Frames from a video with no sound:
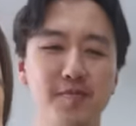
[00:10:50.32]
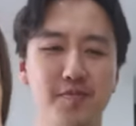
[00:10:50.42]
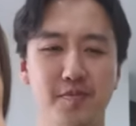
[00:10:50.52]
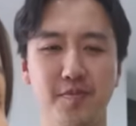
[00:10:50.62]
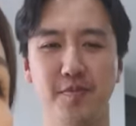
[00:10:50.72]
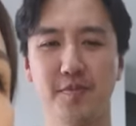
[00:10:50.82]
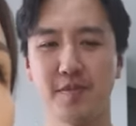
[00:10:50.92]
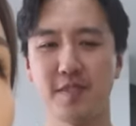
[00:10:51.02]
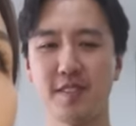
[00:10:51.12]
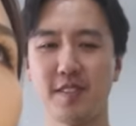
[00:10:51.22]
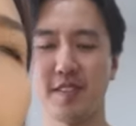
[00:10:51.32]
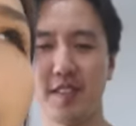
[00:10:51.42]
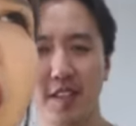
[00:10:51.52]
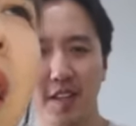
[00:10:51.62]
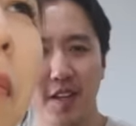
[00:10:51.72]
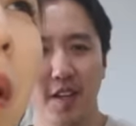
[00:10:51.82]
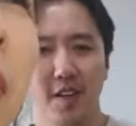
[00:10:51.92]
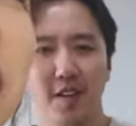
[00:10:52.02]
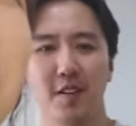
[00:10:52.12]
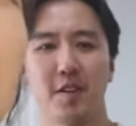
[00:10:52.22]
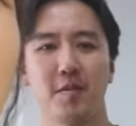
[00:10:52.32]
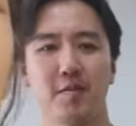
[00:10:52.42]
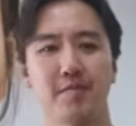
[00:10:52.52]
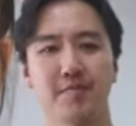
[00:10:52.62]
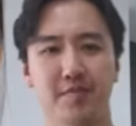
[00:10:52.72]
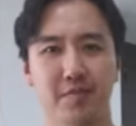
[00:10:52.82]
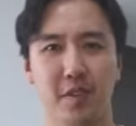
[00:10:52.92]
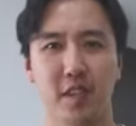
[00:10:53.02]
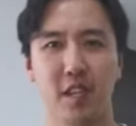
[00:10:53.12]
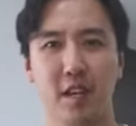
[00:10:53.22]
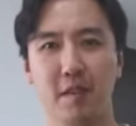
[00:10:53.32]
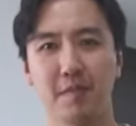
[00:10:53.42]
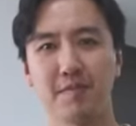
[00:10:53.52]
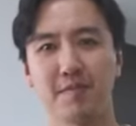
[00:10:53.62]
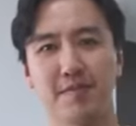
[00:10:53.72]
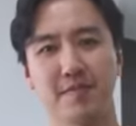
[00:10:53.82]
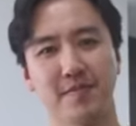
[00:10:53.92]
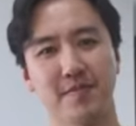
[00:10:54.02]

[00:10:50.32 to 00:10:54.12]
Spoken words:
The person shown says nothing.